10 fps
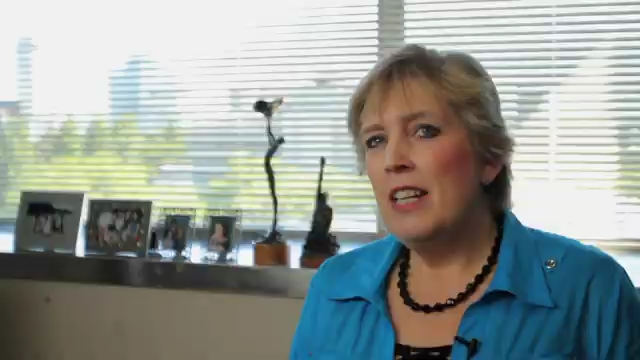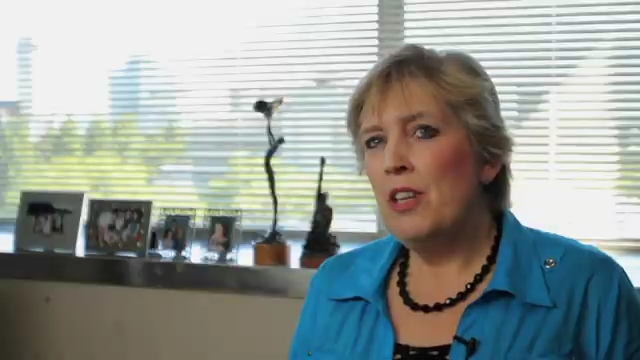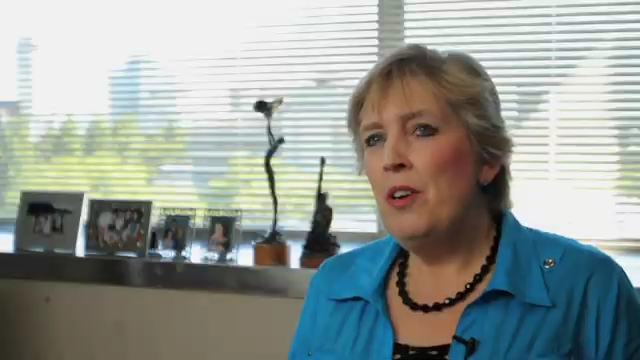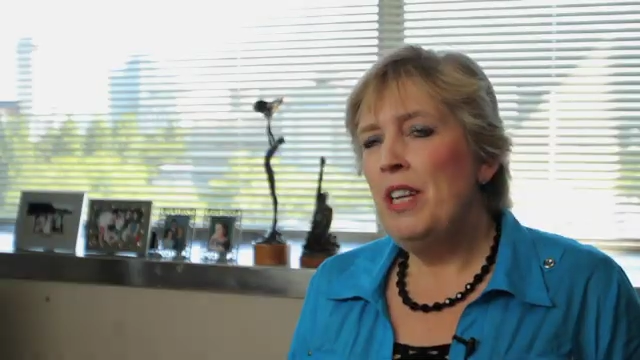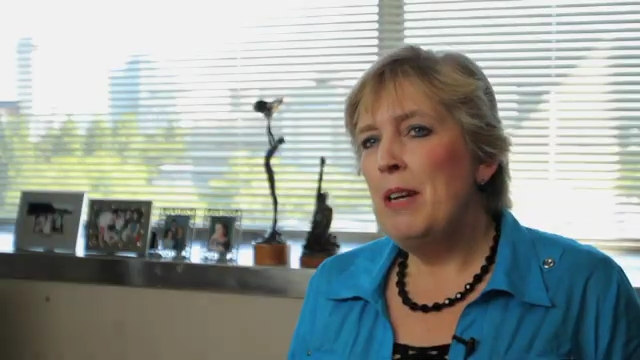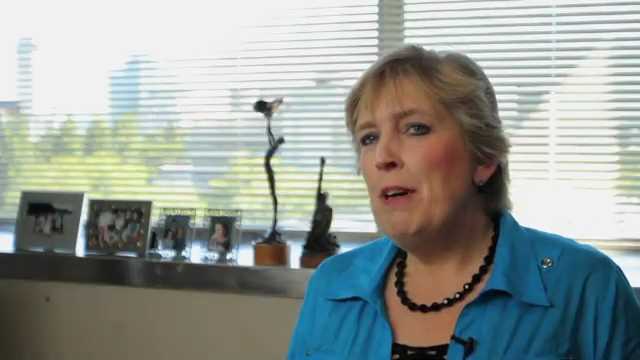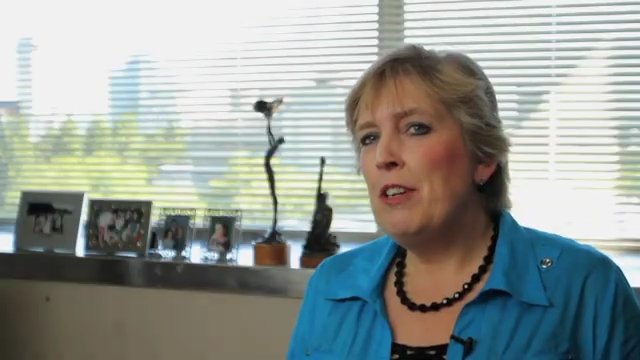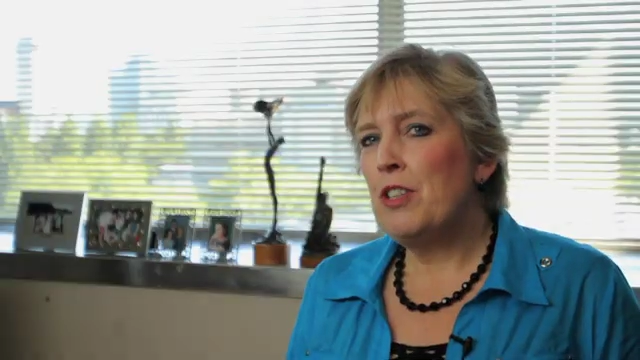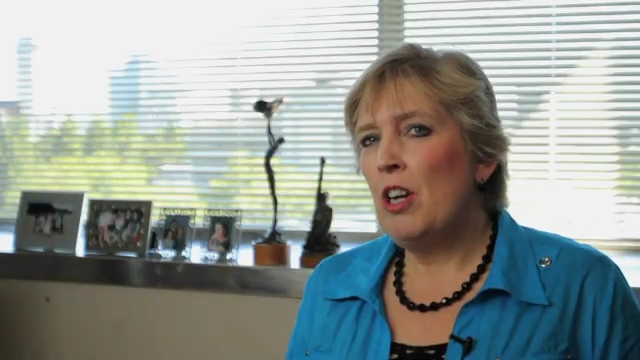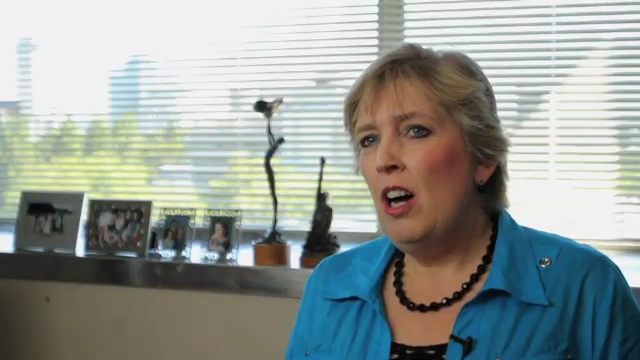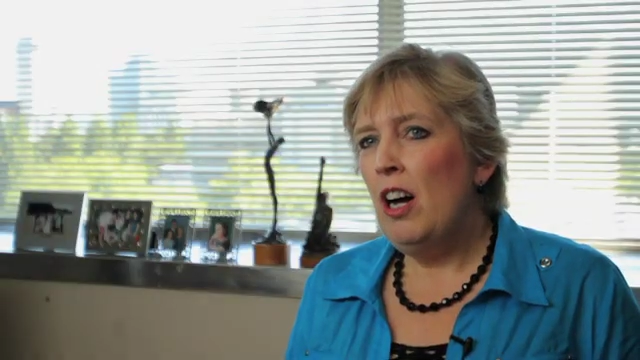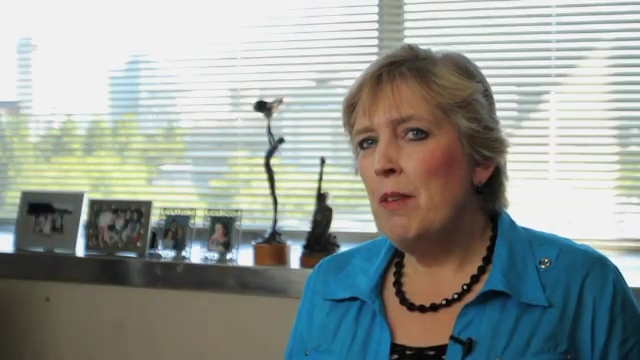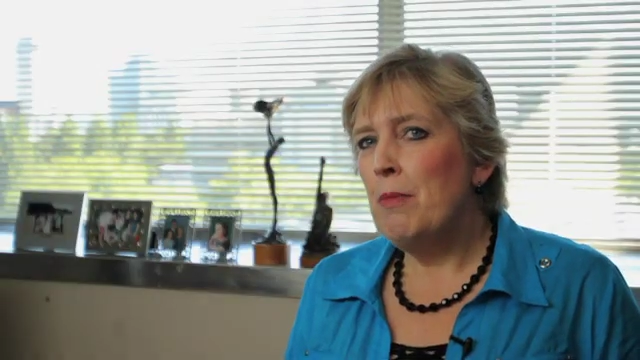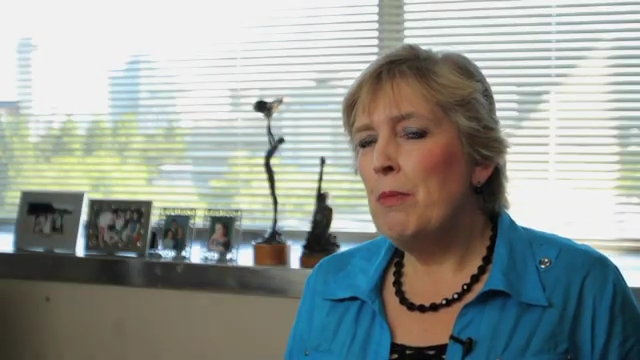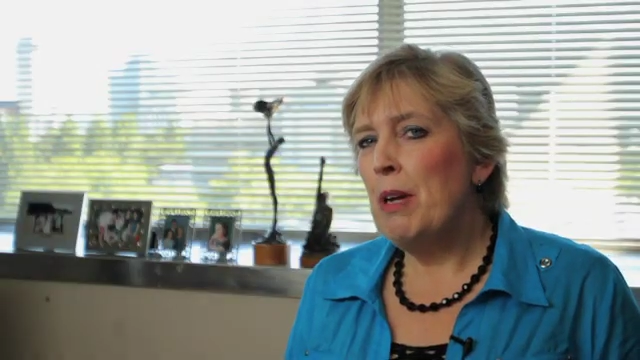It's only a matter of
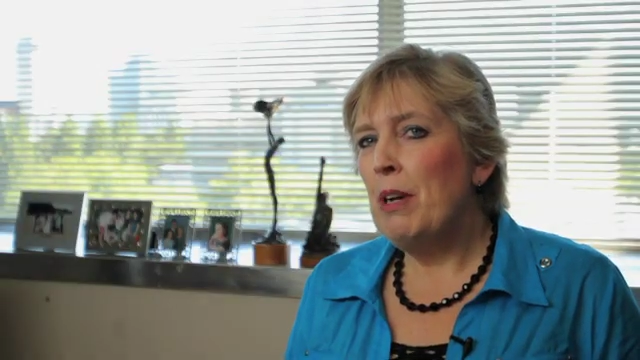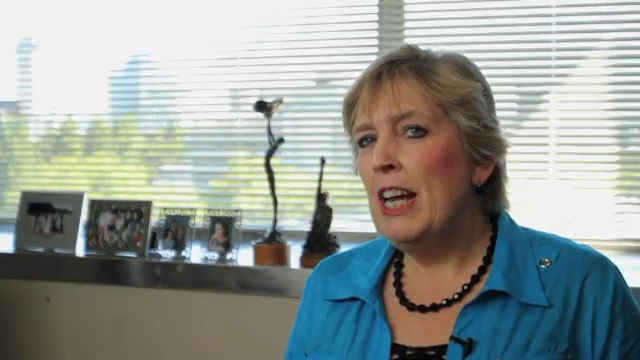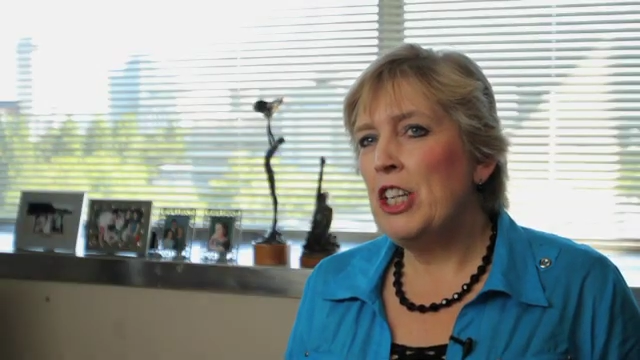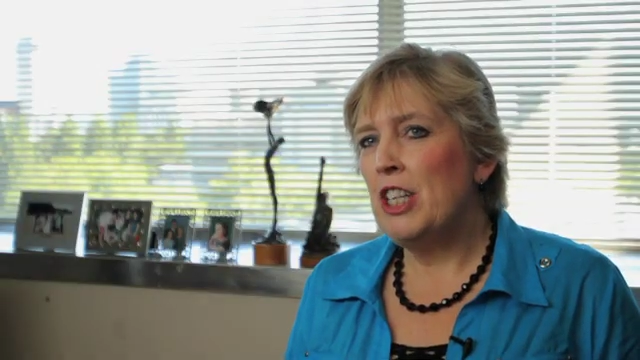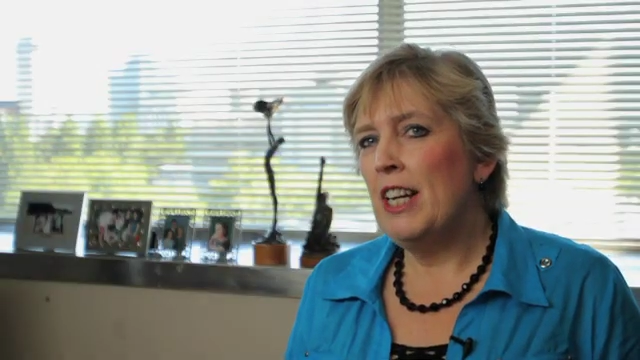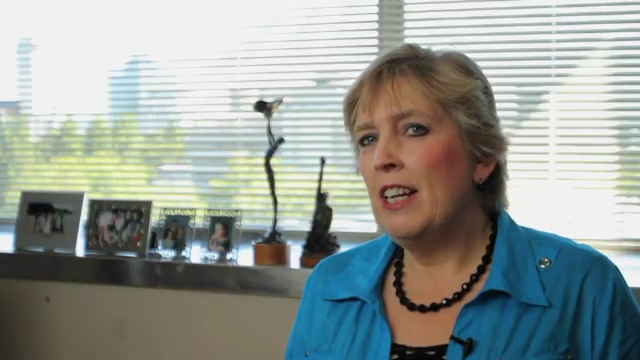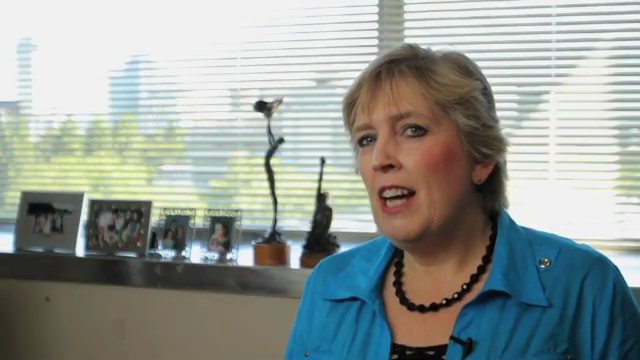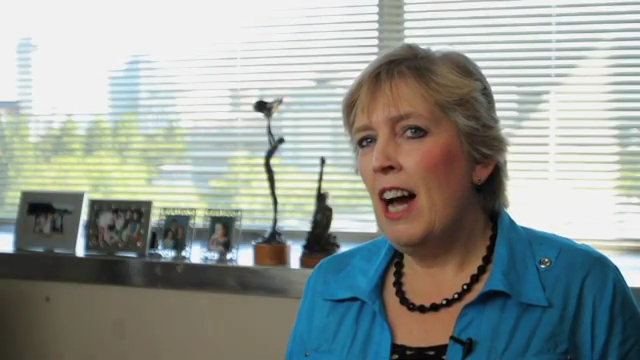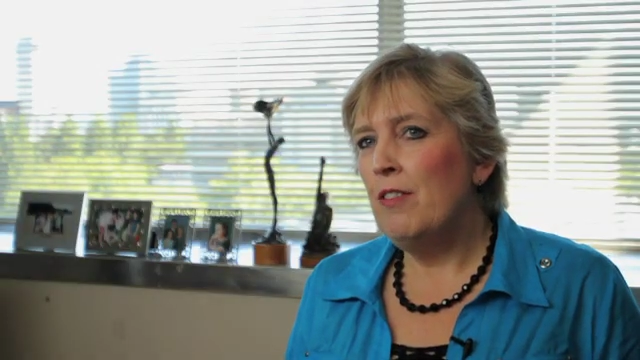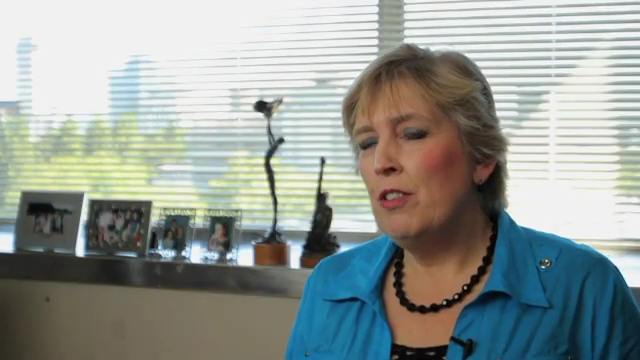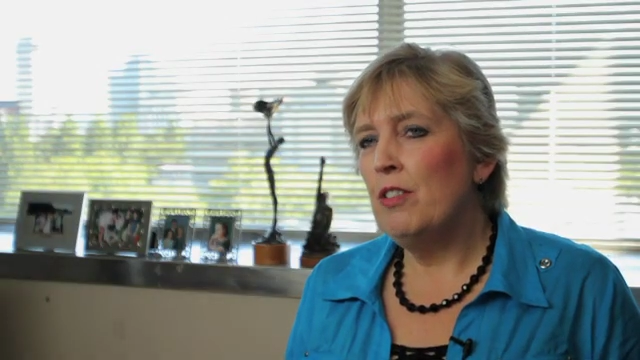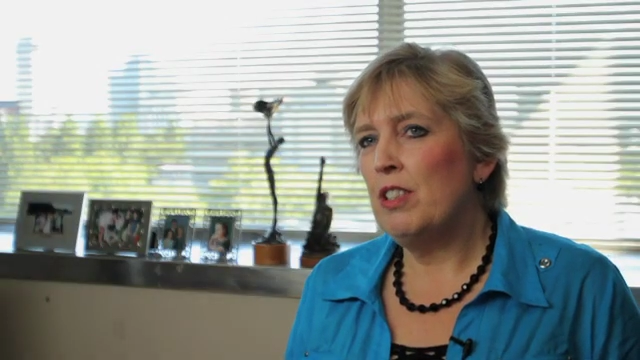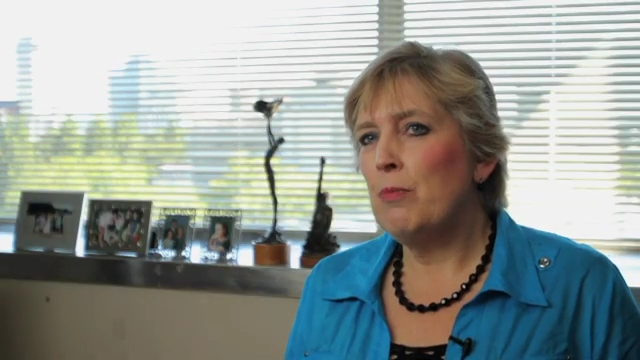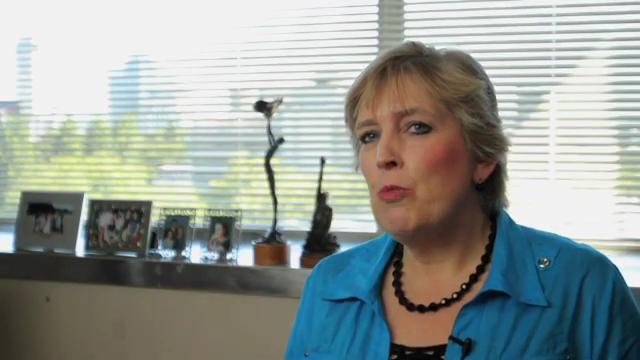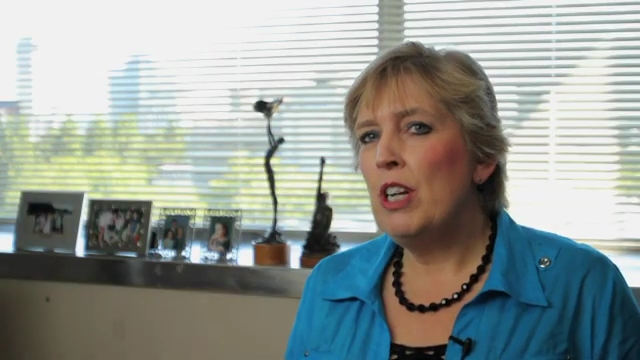time when we will actually uncover
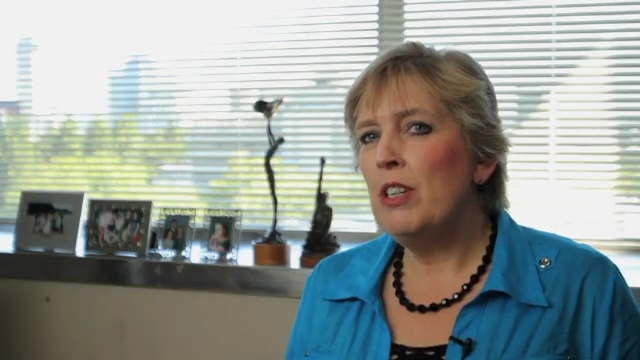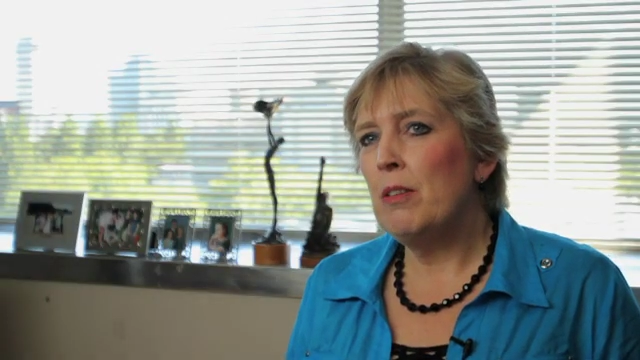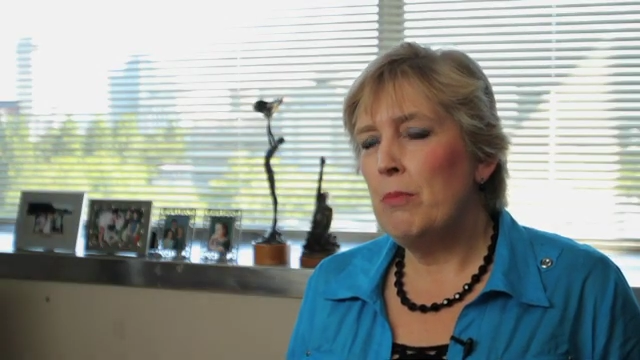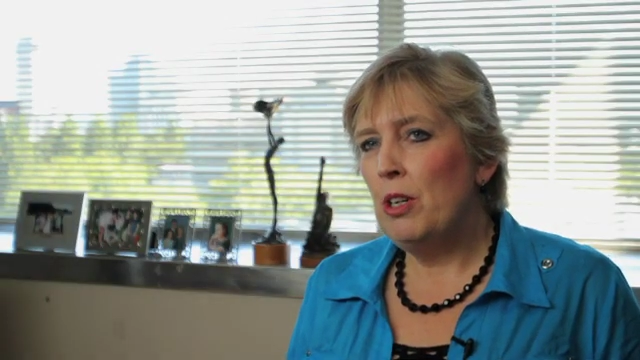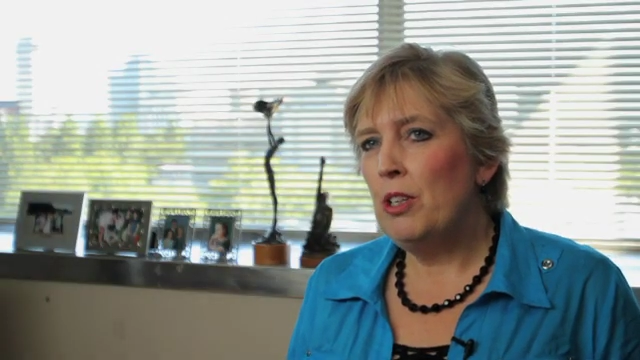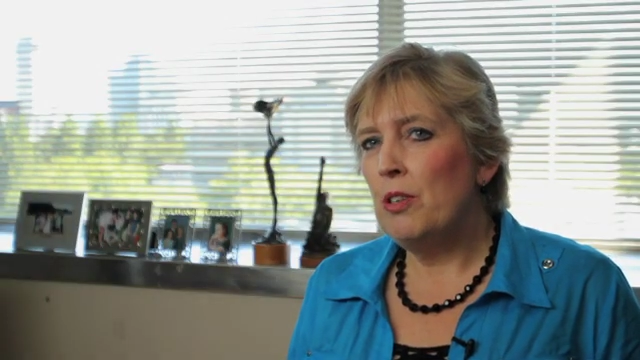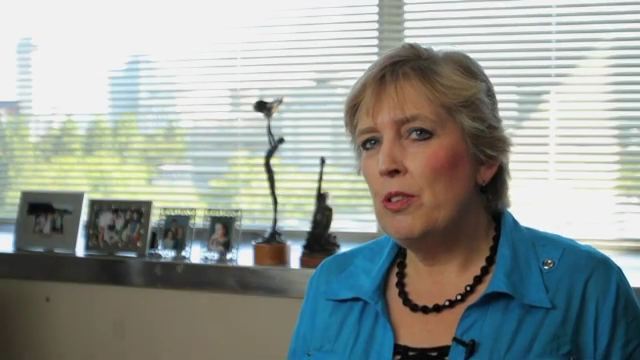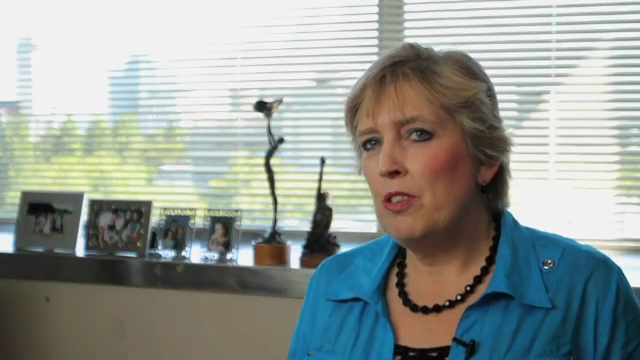some really good molecules